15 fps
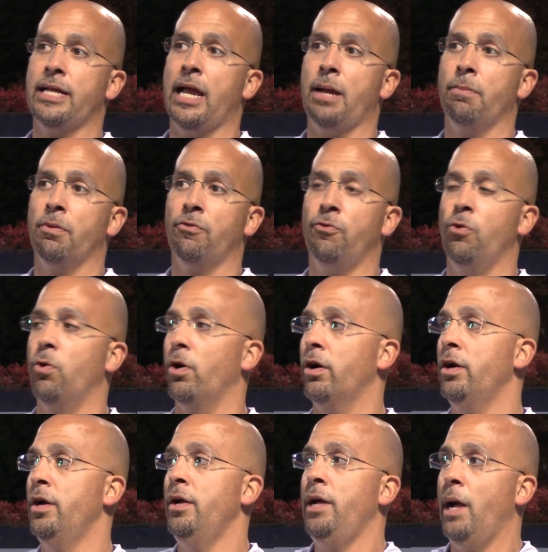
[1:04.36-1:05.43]
game before,
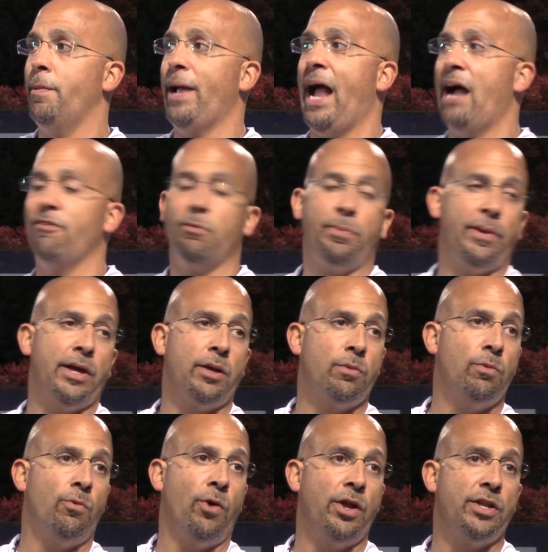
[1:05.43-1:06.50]
and we haven't played
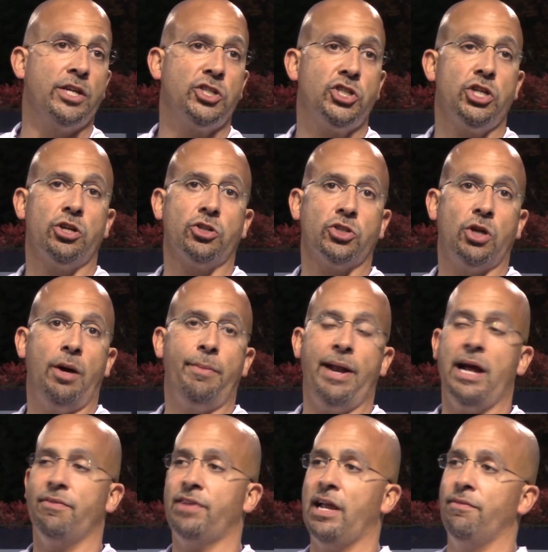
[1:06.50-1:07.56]
in one this year. So I'm going to
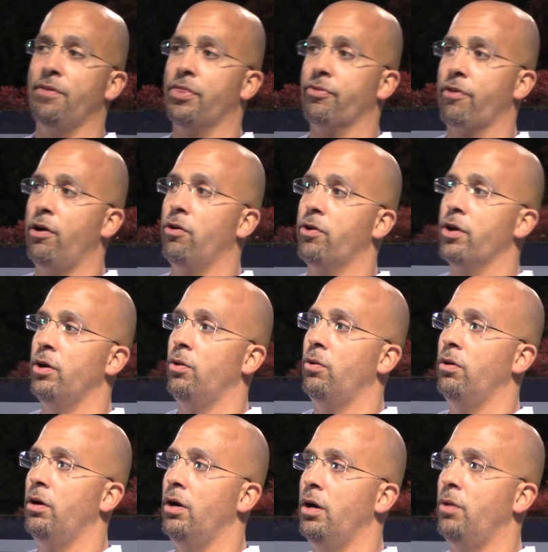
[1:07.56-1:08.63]
have Kevin
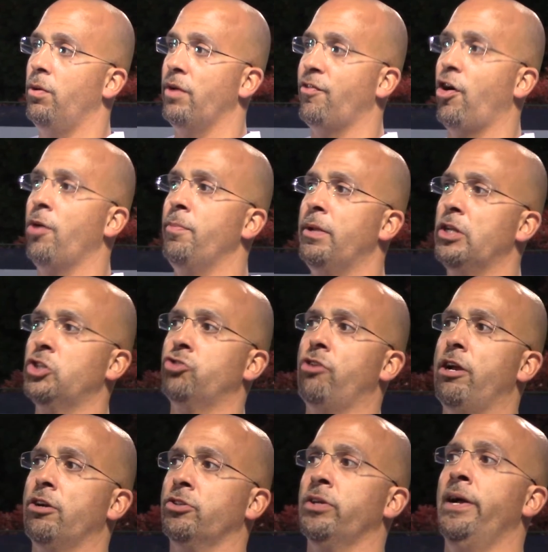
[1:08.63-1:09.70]
Threlkill, one of our
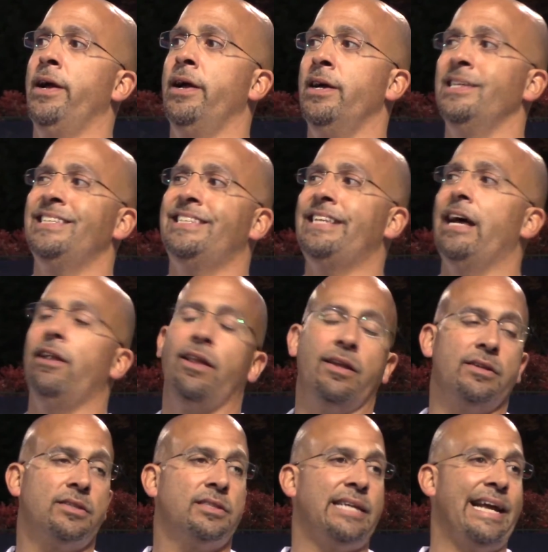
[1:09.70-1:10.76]
administrators,
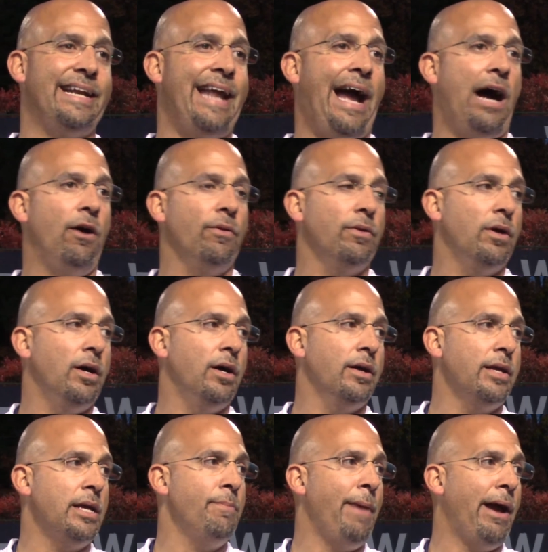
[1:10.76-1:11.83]
send out,
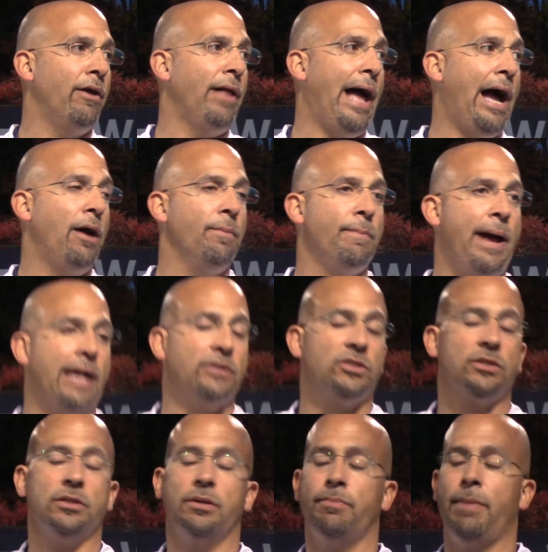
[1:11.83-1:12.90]
mass